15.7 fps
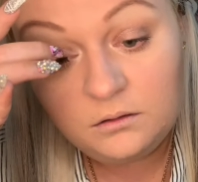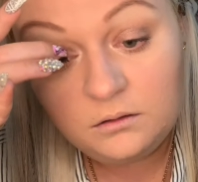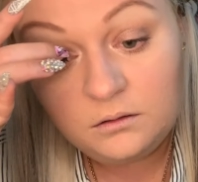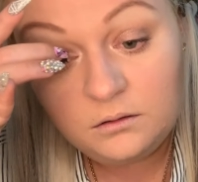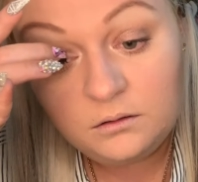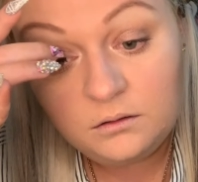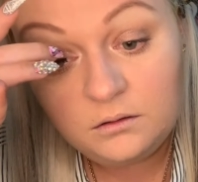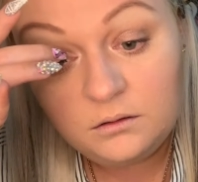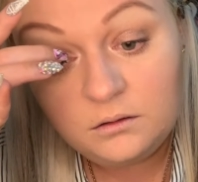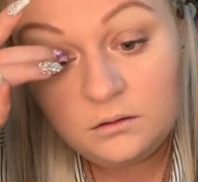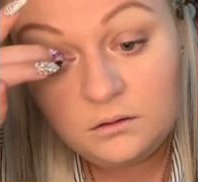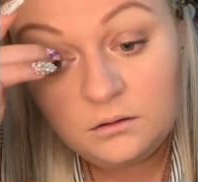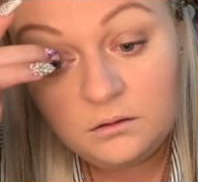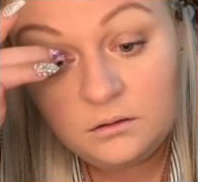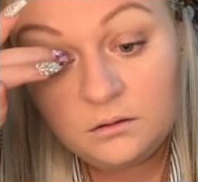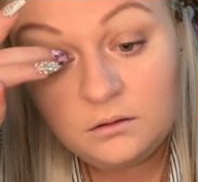
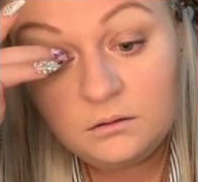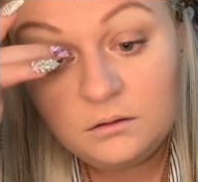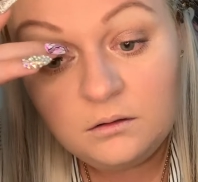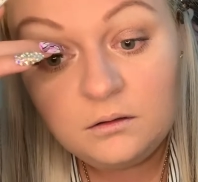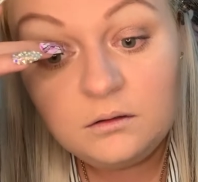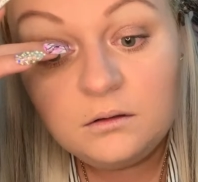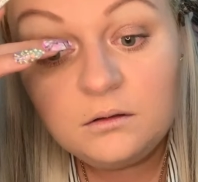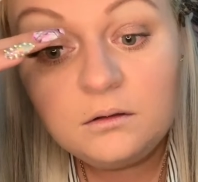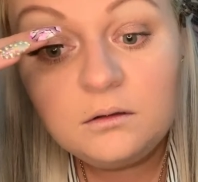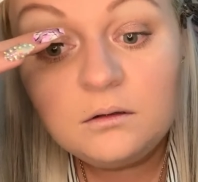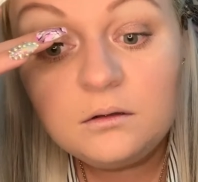(no one is talking)